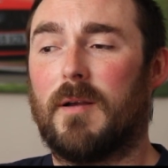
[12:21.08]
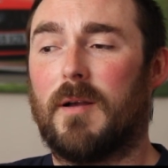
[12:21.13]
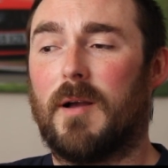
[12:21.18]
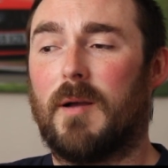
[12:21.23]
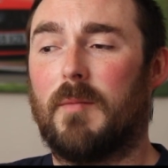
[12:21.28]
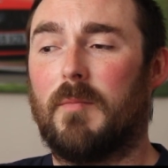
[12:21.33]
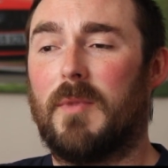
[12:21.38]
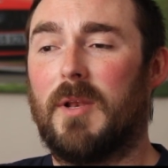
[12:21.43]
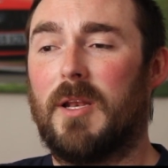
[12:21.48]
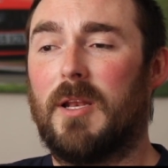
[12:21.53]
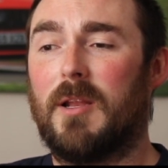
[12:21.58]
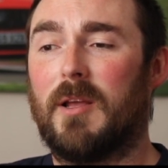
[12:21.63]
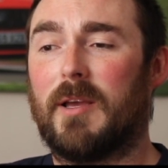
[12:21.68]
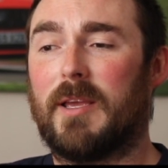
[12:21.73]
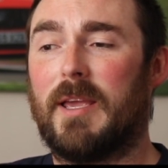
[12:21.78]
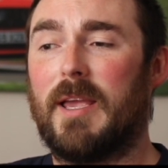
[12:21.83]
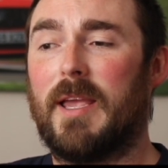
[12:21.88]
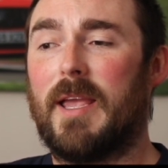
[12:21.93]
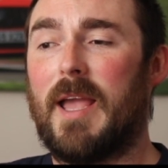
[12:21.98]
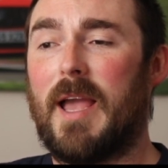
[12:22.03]
I'm
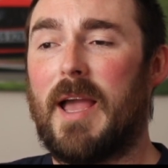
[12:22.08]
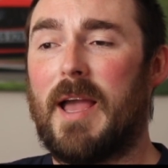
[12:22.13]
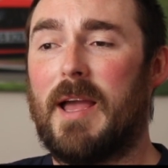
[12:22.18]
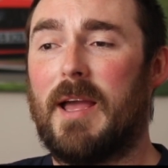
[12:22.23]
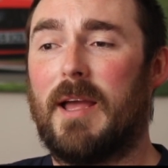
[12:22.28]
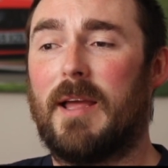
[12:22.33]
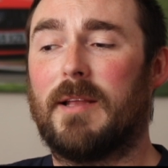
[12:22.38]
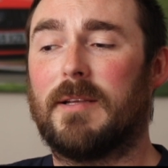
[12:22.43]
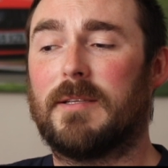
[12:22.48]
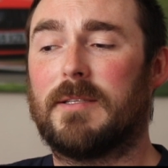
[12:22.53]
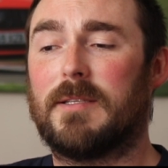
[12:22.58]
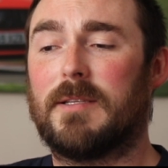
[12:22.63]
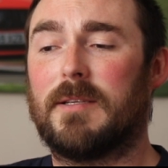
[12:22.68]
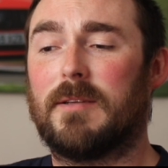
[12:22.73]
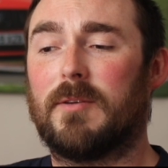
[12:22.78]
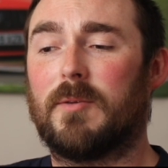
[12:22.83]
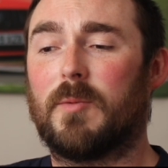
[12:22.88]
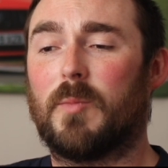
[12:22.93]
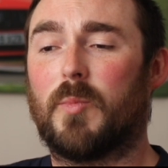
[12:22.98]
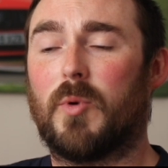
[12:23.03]
looking at
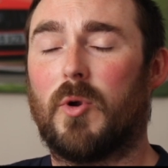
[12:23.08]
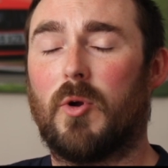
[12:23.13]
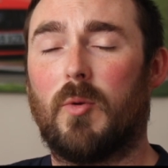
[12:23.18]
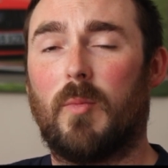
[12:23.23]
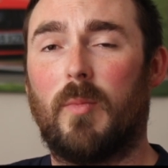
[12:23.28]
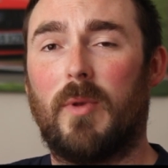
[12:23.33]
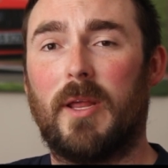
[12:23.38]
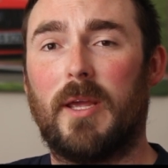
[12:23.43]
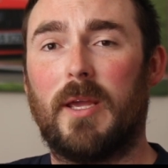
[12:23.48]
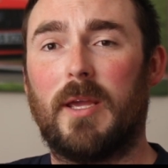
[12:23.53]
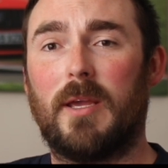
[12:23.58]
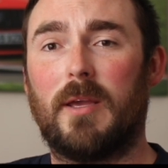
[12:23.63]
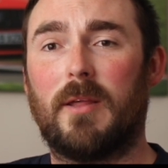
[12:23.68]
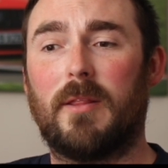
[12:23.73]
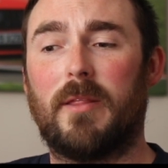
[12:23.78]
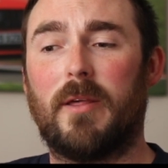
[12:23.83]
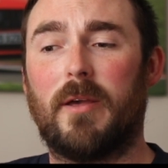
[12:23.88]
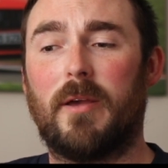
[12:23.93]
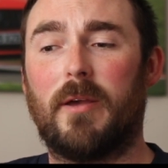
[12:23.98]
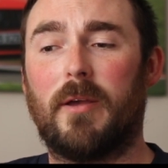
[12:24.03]
probably
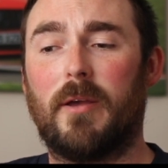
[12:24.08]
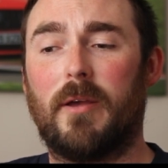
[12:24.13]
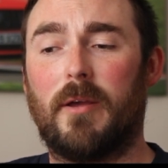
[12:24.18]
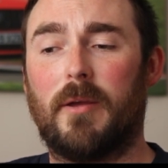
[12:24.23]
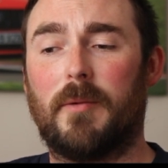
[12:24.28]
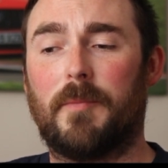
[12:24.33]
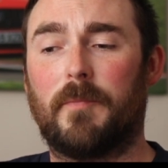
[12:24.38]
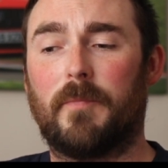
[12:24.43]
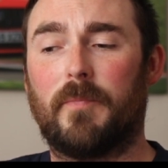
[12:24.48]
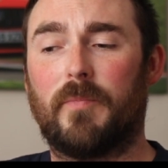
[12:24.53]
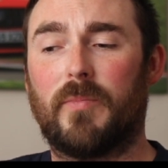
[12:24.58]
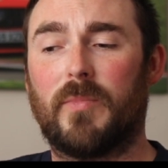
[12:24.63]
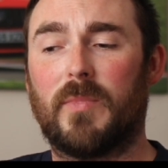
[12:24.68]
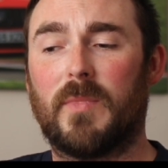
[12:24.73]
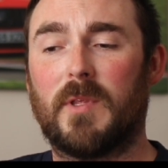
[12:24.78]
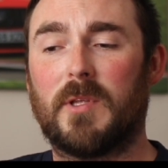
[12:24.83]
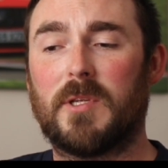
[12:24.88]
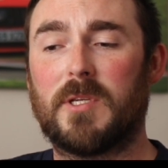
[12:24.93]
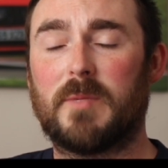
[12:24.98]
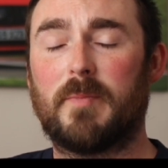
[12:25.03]
the
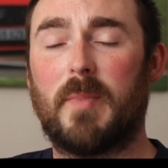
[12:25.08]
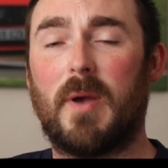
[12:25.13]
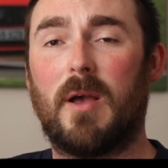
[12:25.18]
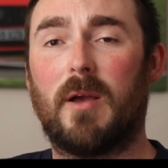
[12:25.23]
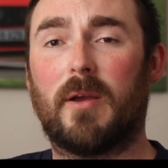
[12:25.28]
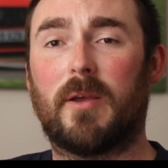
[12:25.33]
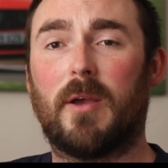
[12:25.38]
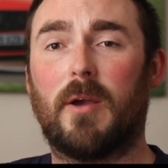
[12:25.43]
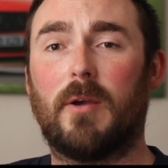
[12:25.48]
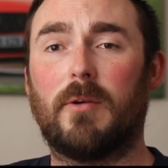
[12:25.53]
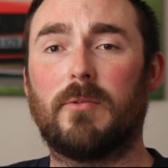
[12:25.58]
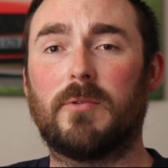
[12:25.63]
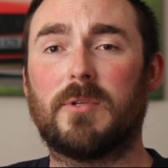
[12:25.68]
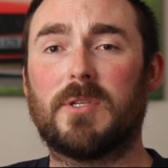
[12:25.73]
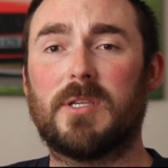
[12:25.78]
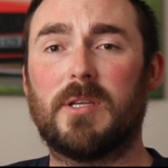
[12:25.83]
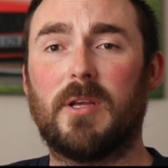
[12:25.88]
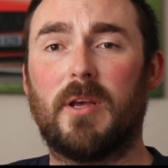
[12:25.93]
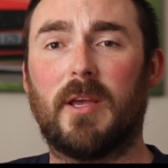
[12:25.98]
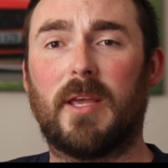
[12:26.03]
Sparco
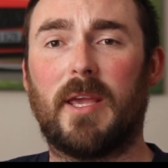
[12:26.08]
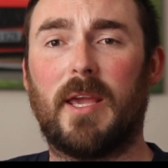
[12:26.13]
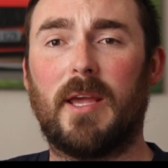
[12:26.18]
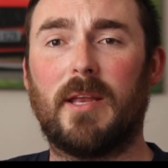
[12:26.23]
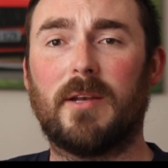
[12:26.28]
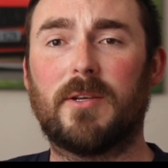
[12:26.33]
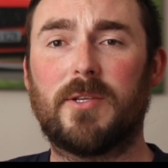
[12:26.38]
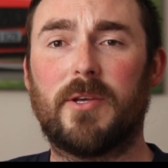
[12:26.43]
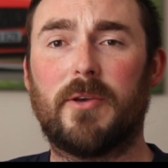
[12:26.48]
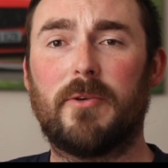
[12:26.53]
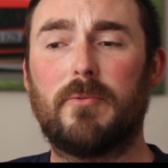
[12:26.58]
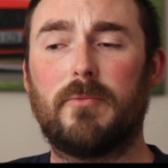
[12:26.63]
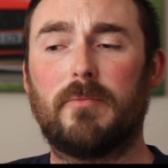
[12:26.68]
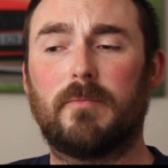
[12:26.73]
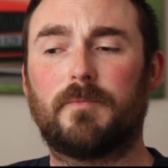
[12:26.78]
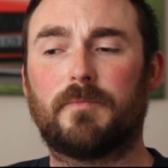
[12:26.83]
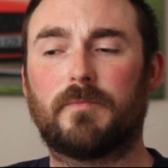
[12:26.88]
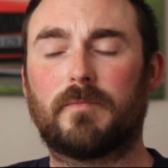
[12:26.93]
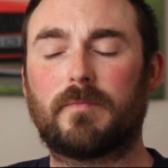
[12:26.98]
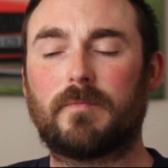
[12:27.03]
Circuit 2,
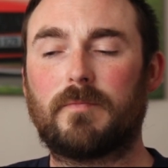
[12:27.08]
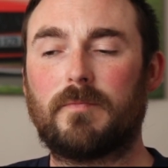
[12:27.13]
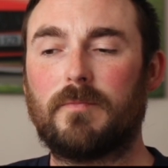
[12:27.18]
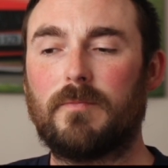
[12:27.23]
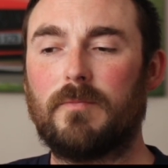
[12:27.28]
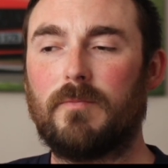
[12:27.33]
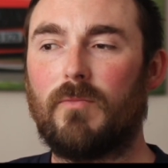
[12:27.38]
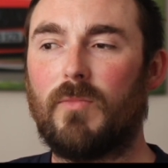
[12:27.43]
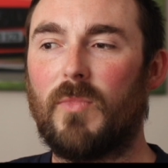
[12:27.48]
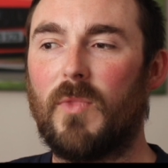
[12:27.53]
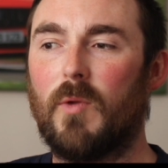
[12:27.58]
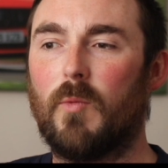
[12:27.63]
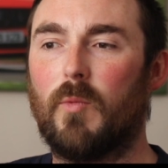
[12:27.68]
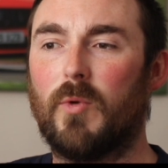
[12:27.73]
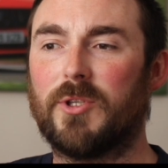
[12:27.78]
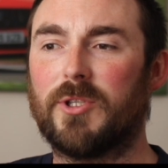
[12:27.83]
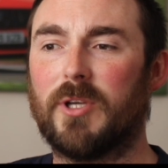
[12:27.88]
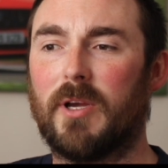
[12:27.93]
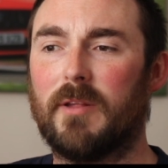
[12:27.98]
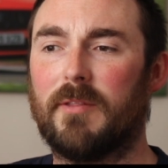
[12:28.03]

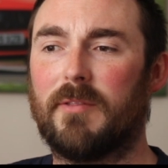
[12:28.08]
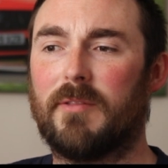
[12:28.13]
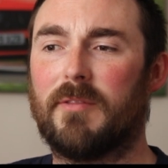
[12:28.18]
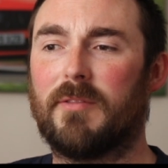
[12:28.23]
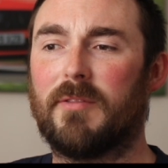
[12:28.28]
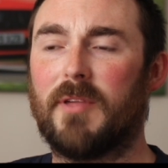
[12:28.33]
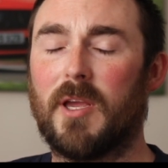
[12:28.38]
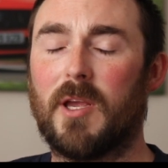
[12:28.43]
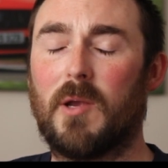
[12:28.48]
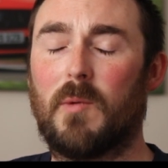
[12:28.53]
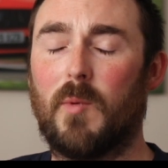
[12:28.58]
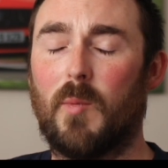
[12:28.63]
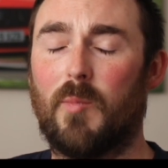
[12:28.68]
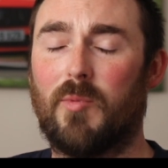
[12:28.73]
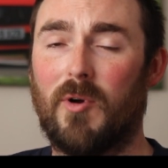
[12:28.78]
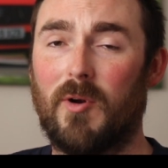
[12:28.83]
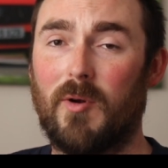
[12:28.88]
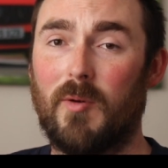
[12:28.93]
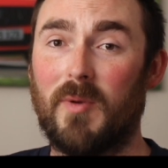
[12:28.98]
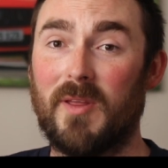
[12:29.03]
which I think will
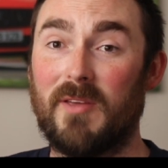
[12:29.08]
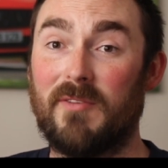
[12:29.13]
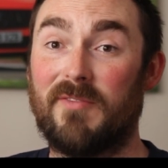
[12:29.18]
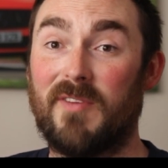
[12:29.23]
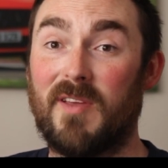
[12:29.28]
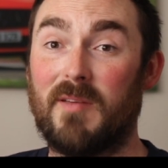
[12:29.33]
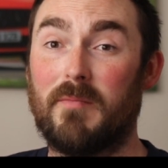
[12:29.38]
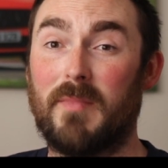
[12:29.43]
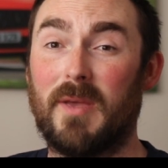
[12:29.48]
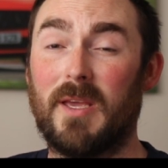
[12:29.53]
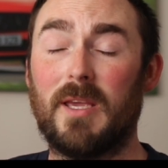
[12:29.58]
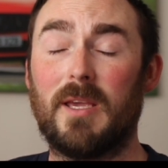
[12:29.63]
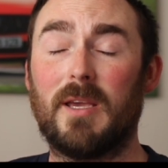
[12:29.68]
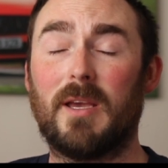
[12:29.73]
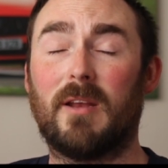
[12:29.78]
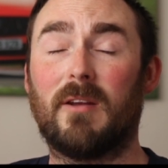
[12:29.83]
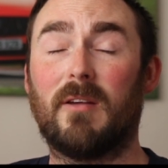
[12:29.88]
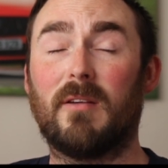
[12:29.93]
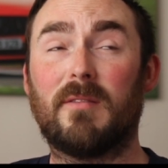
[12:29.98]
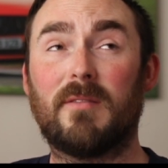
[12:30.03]
probably fit me,
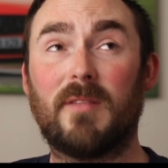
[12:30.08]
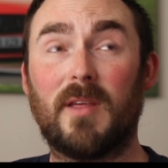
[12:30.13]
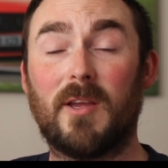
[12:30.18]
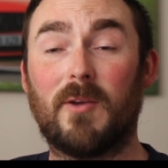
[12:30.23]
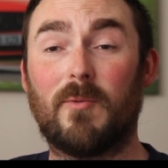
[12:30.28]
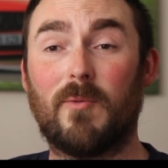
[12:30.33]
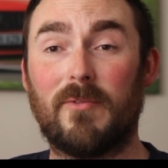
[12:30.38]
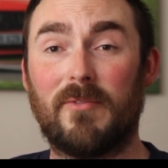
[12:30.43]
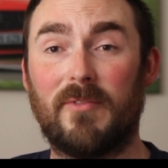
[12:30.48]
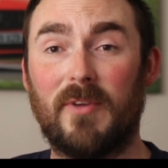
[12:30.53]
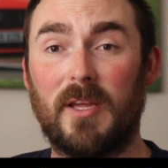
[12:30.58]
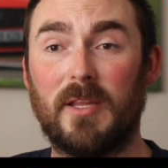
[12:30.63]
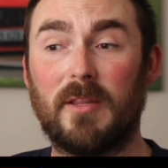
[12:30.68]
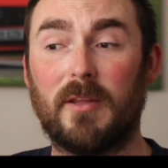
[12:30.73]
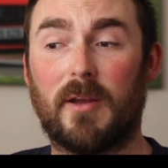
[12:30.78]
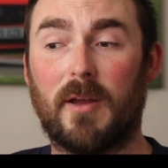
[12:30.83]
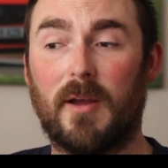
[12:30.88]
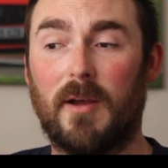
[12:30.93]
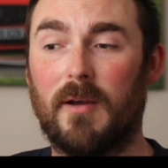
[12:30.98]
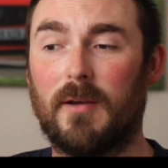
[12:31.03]
and I think will fit in the
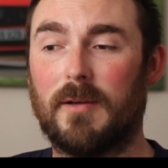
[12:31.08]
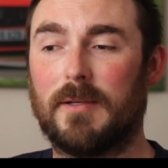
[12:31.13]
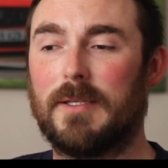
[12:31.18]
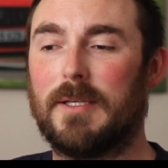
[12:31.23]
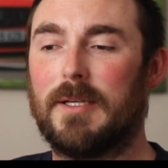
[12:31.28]
car,